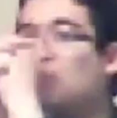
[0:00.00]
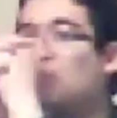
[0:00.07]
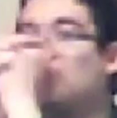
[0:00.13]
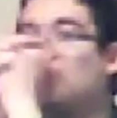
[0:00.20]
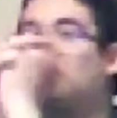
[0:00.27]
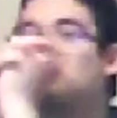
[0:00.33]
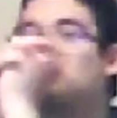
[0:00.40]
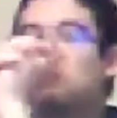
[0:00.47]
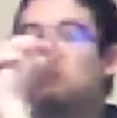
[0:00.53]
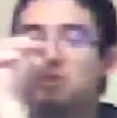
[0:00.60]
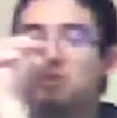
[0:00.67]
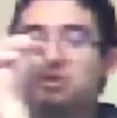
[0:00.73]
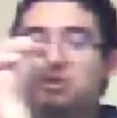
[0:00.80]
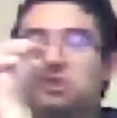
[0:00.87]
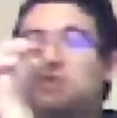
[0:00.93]
I, I
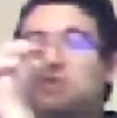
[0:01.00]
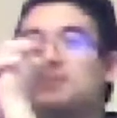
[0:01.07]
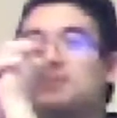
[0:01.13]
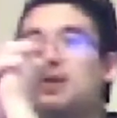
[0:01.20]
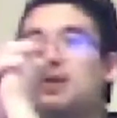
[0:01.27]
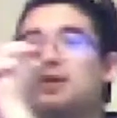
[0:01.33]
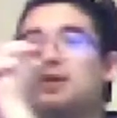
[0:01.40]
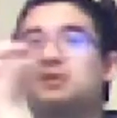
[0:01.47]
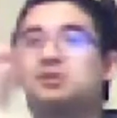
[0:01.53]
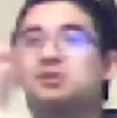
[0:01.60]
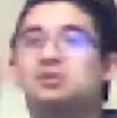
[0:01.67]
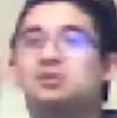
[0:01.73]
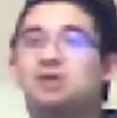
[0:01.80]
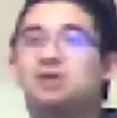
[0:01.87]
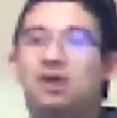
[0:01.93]
always thought it was just going to be
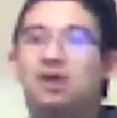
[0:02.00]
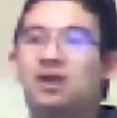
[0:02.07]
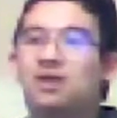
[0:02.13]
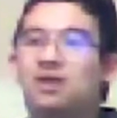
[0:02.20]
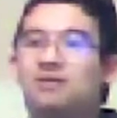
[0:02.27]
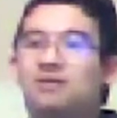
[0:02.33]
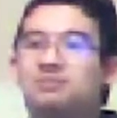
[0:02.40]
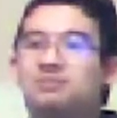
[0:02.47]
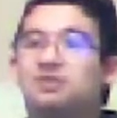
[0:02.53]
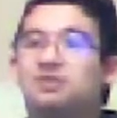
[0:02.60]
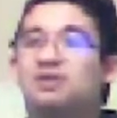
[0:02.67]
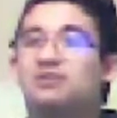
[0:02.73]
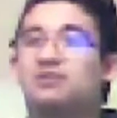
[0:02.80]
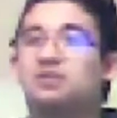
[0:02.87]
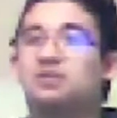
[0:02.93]
like
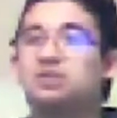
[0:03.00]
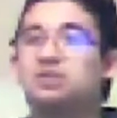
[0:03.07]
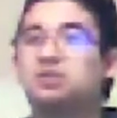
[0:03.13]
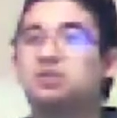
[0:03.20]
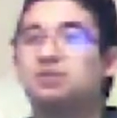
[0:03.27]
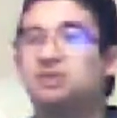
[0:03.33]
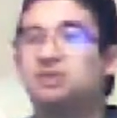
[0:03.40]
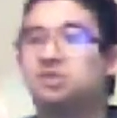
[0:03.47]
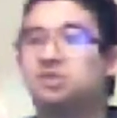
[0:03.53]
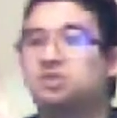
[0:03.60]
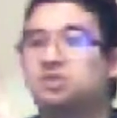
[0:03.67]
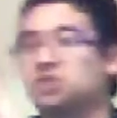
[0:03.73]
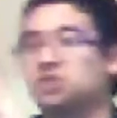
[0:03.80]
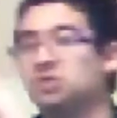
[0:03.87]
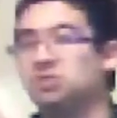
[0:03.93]
uh, Sonic Adventure 2 where
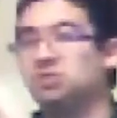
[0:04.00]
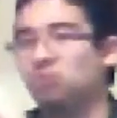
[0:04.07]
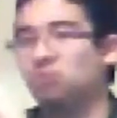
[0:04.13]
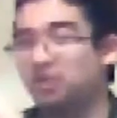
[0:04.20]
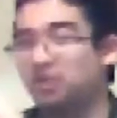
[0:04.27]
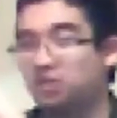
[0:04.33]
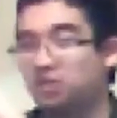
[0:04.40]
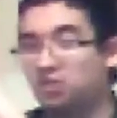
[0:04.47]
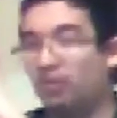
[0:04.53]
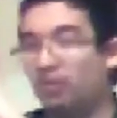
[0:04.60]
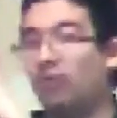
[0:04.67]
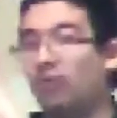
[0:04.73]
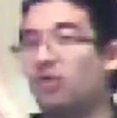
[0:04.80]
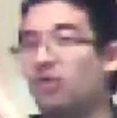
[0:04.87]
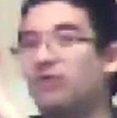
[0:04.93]
you just choose which
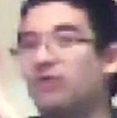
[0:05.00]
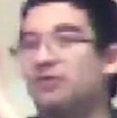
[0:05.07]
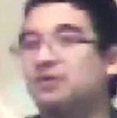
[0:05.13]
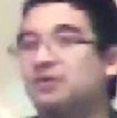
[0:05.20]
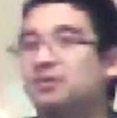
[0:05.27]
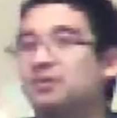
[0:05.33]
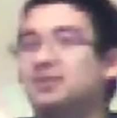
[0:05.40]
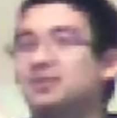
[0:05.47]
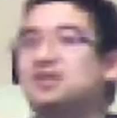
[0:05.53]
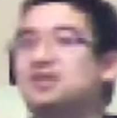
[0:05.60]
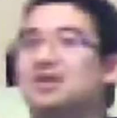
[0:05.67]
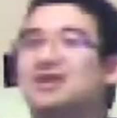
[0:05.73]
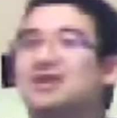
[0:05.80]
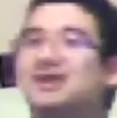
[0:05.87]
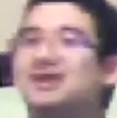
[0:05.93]
story,
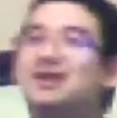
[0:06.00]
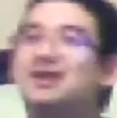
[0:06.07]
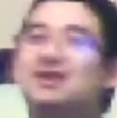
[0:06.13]
honestly.